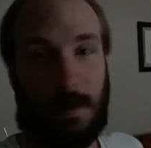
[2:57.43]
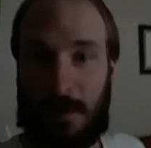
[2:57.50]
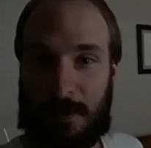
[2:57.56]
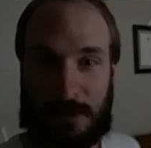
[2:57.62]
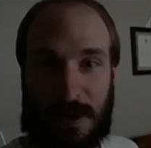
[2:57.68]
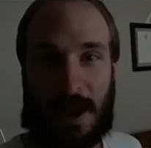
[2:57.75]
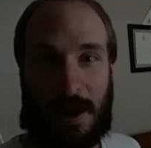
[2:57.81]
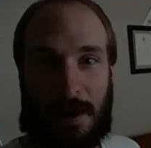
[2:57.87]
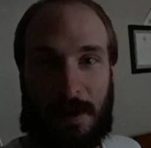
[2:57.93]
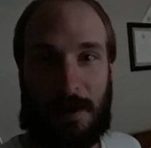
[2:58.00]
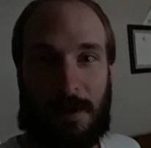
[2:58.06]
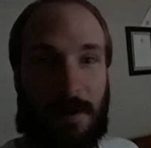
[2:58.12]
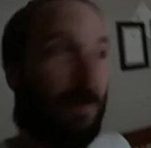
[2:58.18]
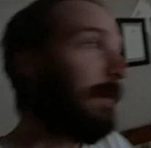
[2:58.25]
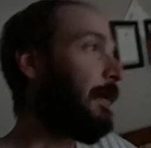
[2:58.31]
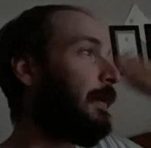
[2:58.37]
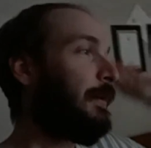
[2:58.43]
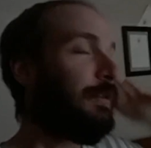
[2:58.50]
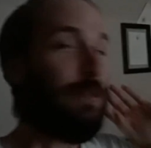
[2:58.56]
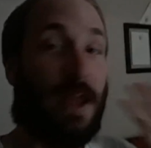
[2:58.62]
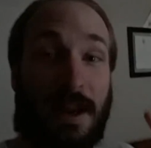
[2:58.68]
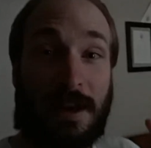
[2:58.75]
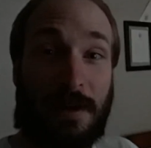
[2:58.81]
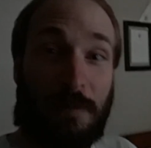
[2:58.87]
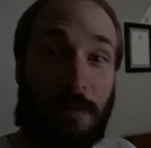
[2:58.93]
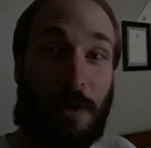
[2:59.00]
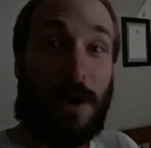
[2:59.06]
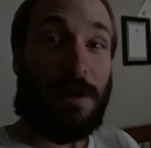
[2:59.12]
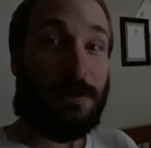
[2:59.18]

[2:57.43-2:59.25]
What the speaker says: So yeah, think of